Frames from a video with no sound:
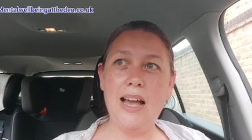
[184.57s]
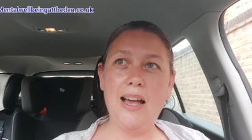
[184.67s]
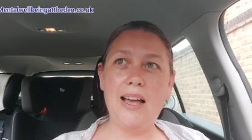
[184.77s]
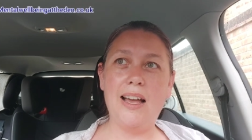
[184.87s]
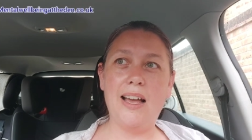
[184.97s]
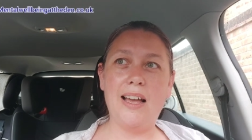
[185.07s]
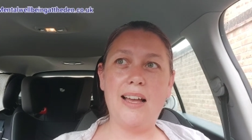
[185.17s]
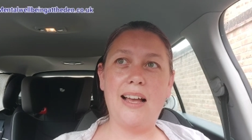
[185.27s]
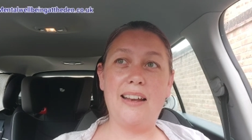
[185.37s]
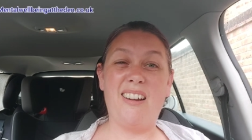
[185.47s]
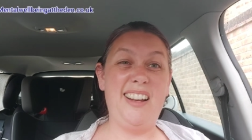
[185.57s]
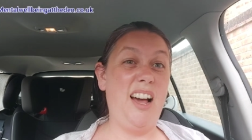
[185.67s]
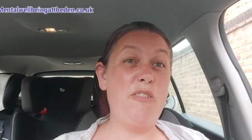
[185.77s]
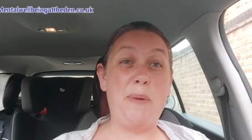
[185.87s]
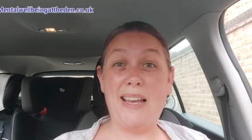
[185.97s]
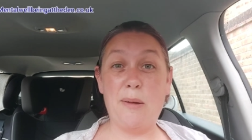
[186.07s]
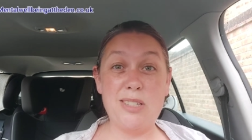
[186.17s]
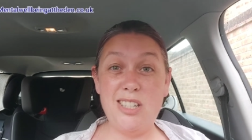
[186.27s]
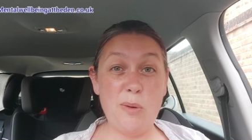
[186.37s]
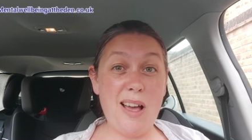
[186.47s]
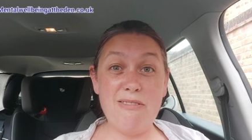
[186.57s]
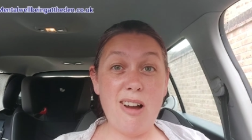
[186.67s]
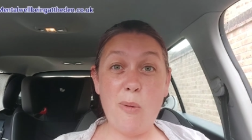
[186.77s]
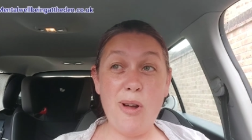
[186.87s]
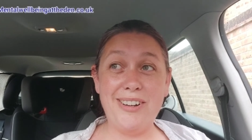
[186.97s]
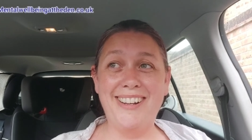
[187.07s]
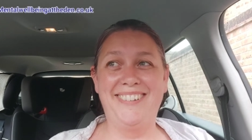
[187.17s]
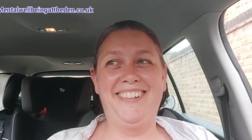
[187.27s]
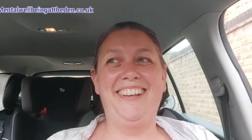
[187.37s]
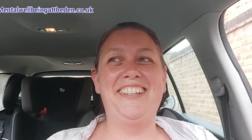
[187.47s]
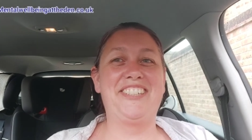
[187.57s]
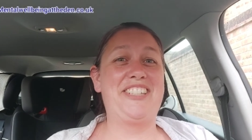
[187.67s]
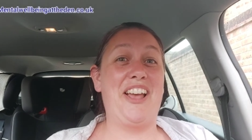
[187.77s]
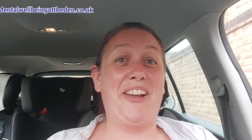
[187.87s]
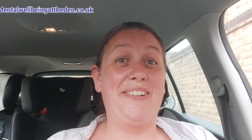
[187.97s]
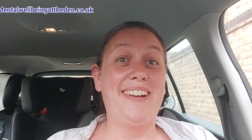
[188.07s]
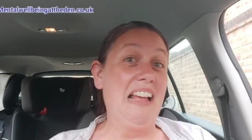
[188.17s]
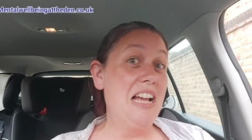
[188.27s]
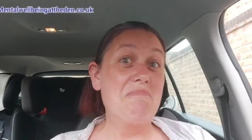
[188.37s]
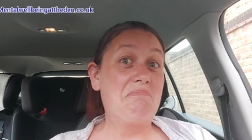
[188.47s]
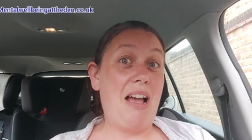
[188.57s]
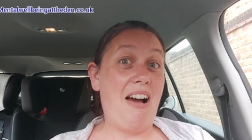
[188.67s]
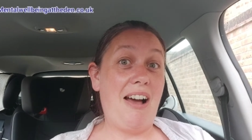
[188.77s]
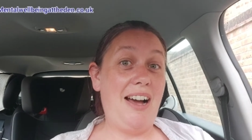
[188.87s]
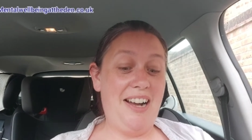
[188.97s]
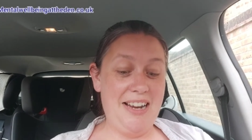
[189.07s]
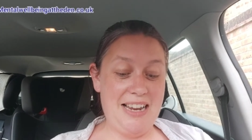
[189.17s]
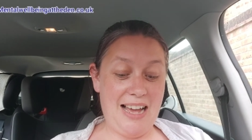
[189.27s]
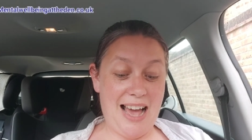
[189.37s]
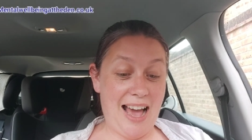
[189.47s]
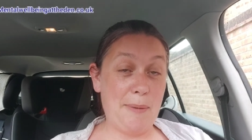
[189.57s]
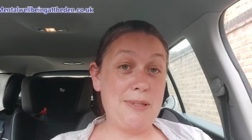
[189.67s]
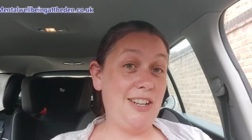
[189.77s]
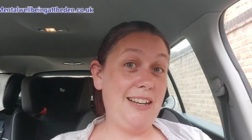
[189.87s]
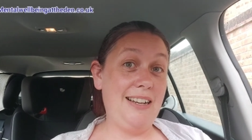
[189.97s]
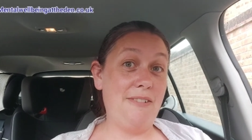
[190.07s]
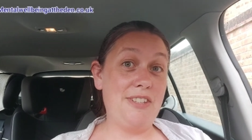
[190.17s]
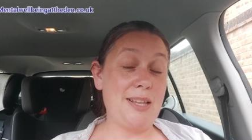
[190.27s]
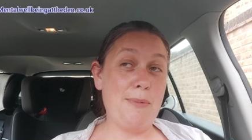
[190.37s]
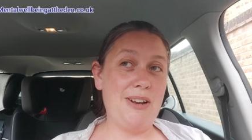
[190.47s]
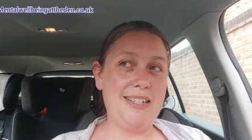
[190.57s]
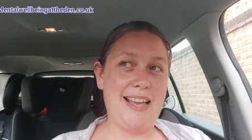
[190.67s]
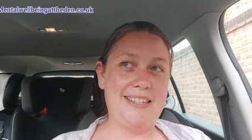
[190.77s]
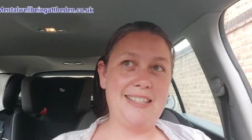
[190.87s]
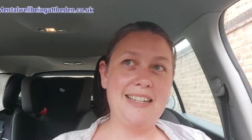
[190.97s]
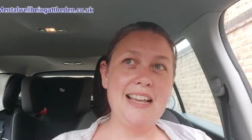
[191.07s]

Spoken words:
And I love being able to do whatever I want. So I absolutely love the summer holidays.